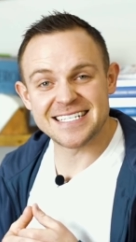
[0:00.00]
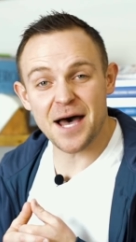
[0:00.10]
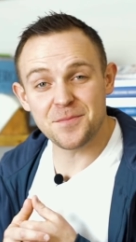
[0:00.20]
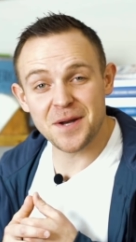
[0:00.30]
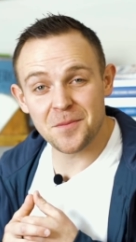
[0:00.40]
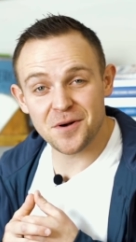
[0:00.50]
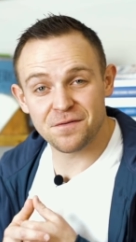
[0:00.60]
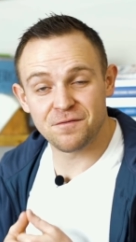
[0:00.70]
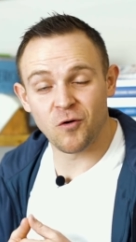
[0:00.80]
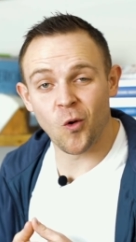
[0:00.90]
Step number
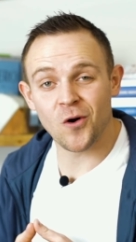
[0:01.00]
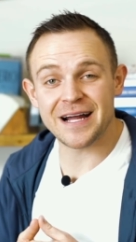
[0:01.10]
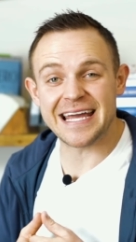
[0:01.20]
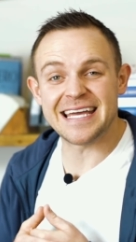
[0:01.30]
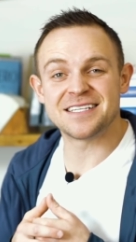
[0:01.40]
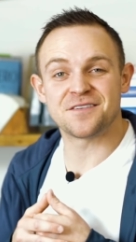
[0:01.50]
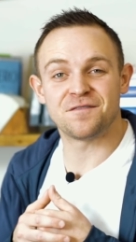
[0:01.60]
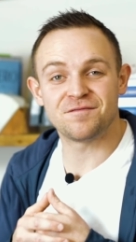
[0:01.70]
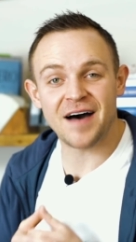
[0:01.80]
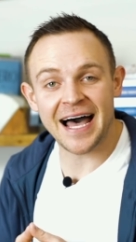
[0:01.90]
four is
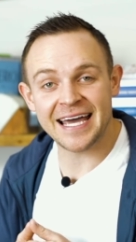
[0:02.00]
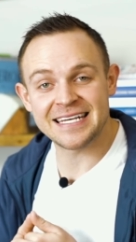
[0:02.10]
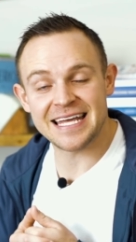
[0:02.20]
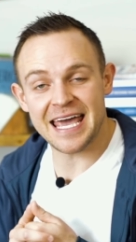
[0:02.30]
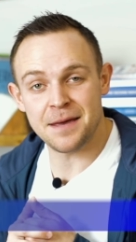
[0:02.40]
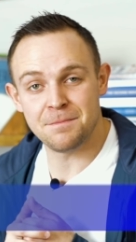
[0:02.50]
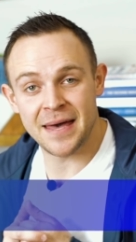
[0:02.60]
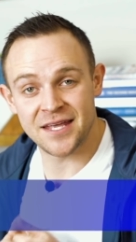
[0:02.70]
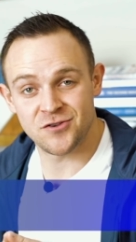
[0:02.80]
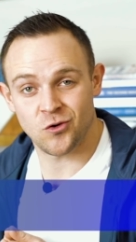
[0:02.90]
find a
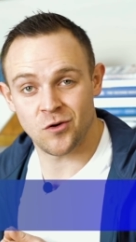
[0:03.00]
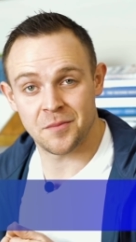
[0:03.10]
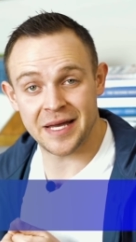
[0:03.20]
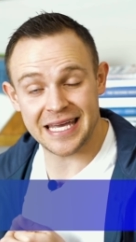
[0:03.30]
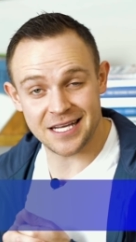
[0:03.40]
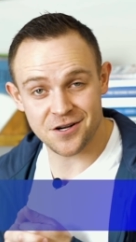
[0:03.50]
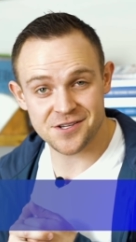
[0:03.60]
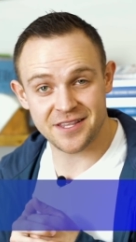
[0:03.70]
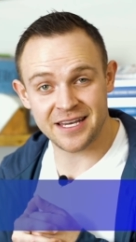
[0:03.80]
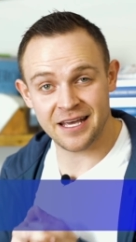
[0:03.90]
mentor. But
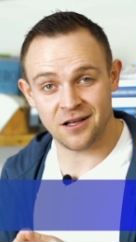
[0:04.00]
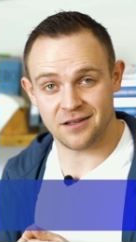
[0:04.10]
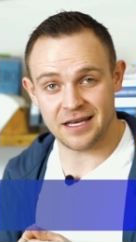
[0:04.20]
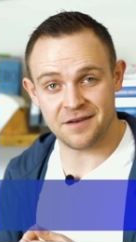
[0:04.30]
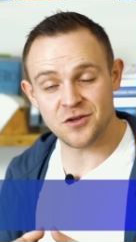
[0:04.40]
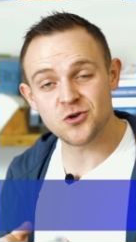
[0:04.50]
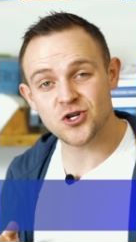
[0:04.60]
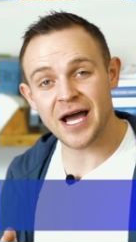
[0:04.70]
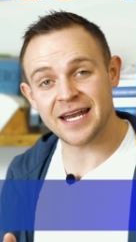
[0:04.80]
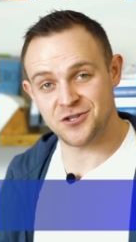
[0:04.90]
here's the deal if you try